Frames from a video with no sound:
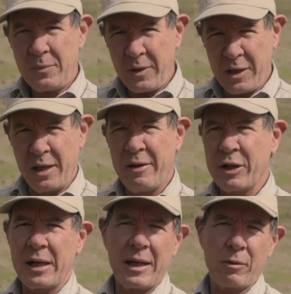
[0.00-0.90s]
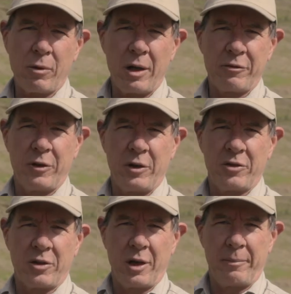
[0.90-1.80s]
You're never going to get it right
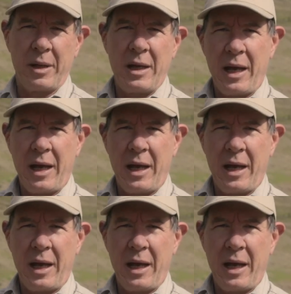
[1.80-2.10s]
first time.